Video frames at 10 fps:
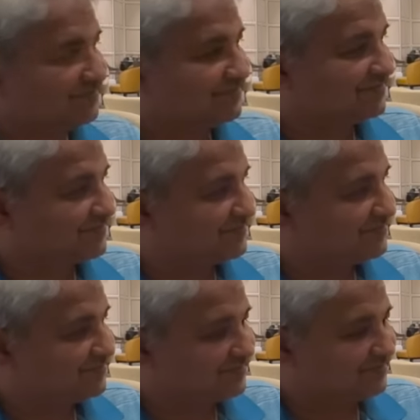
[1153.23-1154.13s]

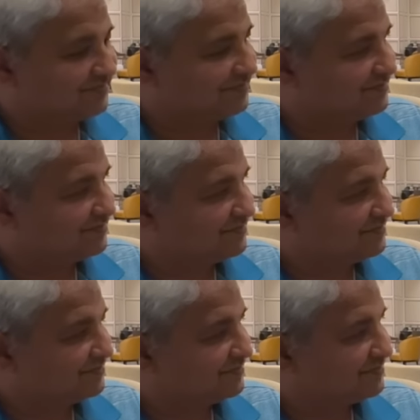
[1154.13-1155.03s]

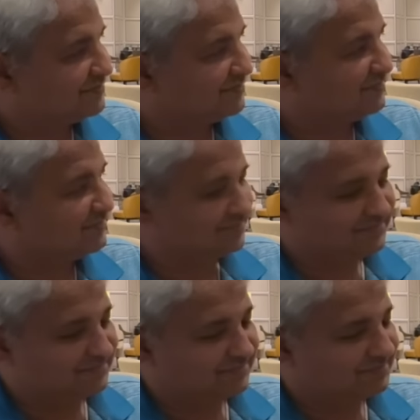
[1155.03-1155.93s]

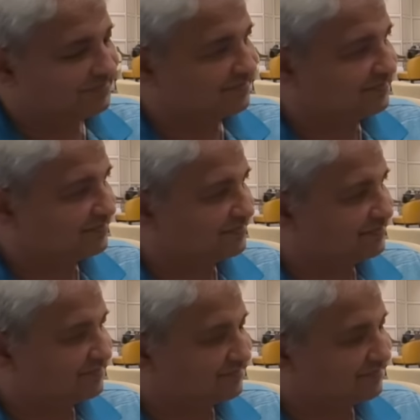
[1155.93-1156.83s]

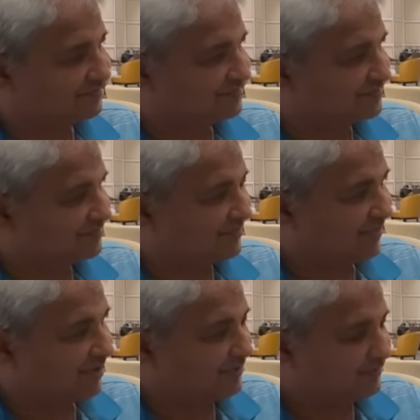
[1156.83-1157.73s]

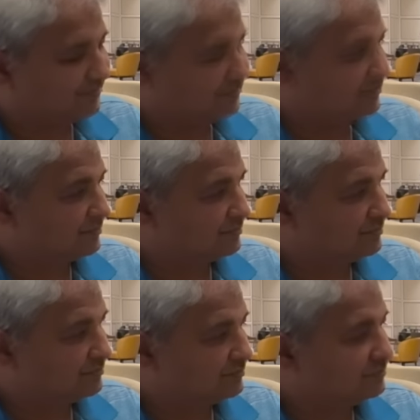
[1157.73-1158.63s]

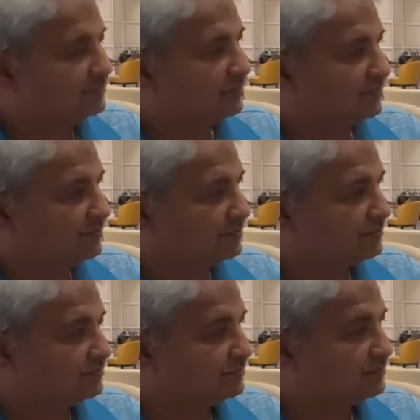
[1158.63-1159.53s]

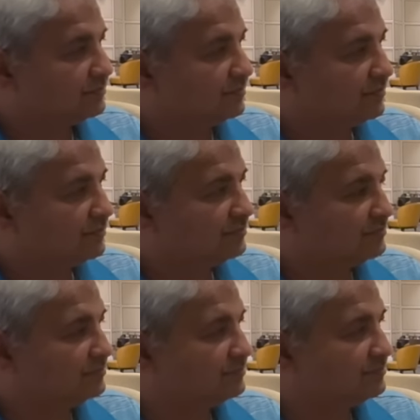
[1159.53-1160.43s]

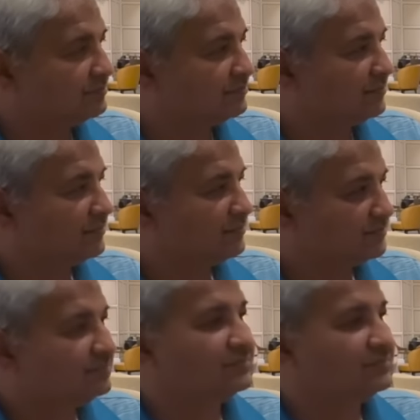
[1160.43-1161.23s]
No words are spoken by the person on screen.